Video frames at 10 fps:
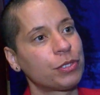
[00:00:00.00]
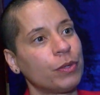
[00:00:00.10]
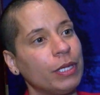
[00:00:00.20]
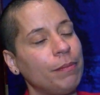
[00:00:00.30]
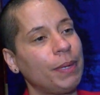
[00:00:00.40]

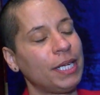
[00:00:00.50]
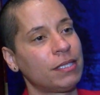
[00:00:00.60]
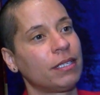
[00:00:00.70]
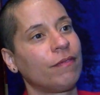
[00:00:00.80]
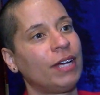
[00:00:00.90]
solely based
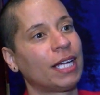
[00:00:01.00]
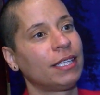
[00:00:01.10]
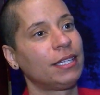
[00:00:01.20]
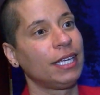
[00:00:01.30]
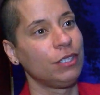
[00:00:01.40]
on the fact
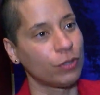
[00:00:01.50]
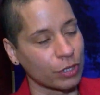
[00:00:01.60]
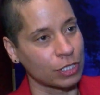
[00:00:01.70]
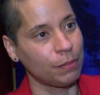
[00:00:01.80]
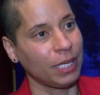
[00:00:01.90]
that they
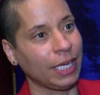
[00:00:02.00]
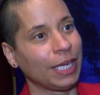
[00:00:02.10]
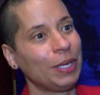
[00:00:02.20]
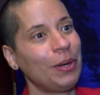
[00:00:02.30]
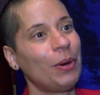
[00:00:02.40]
endorsed me
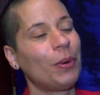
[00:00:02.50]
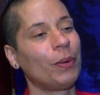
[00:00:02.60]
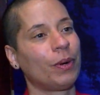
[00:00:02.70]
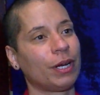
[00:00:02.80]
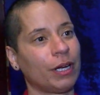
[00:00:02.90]

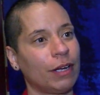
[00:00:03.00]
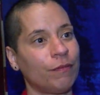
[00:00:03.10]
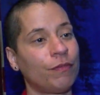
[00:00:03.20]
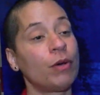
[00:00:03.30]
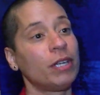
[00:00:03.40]
or
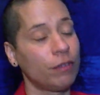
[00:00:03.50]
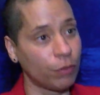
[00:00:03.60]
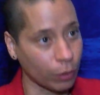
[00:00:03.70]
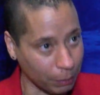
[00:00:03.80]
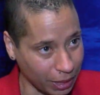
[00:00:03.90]
voted
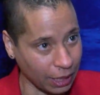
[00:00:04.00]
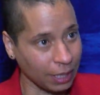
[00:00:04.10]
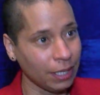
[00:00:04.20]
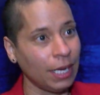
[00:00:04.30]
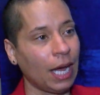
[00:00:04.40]
for me.
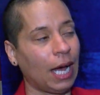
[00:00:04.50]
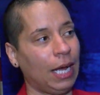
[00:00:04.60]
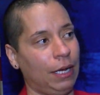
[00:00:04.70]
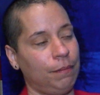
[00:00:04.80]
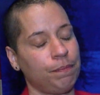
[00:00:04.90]

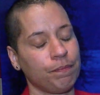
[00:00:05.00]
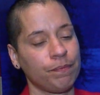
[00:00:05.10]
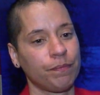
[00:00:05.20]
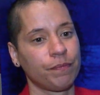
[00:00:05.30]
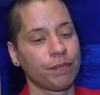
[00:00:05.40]

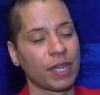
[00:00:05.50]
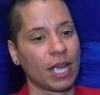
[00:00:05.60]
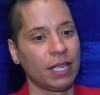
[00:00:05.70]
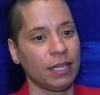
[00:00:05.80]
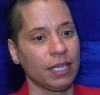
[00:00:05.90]

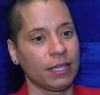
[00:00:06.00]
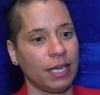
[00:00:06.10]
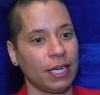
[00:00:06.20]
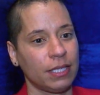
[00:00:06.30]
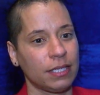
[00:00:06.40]
I think
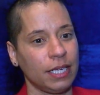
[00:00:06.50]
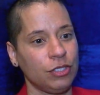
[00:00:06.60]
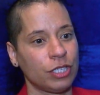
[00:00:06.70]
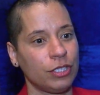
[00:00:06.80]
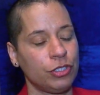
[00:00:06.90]
that a
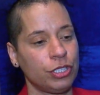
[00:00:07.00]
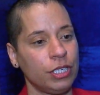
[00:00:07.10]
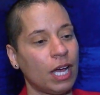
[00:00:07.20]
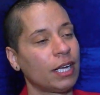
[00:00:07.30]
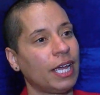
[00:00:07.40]
judge should
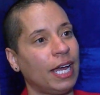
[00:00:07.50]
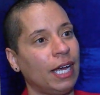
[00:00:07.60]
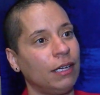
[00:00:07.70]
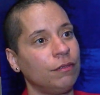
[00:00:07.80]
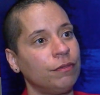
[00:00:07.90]
not
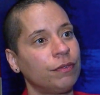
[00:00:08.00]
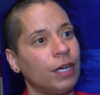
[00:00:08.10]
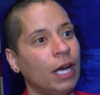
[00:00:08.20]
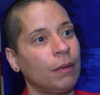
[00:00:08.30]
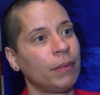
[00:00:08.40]
have
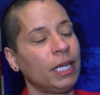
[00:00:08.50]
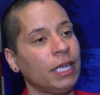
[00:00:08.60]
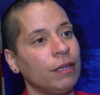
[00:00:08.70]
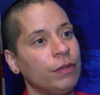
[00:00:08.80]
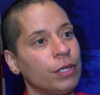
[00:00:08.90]

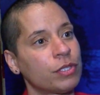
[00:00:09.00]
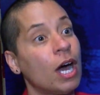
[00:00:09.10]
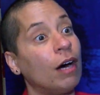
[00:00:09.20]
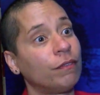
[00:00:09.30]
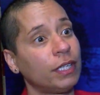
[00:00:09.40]
any of those
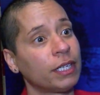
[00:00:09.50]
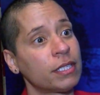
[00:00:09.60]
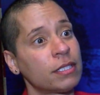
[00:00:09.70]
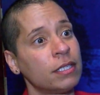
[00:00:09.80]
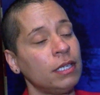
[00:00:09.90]

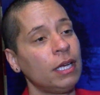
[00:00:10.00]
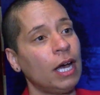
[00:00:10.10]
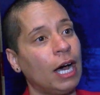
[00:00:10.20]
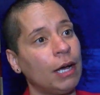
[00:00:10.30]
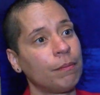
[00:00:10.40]
conflicts
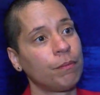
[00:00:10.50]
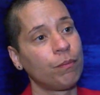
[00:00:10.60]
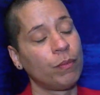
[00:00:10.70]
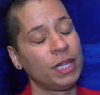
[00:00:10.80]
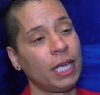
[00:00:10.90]

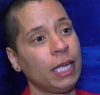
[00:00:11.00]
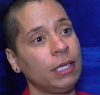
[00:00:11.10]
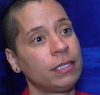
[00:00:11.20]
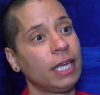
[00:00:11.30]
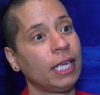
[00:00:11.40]
when they
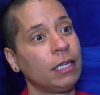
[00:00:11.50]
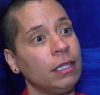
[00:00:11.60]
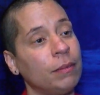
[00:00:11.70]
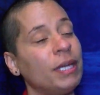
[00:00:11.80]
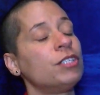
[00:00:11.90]
take
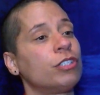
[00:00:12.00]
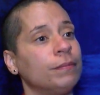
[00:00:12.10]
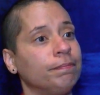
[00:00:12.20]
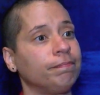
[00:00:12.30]
the bench.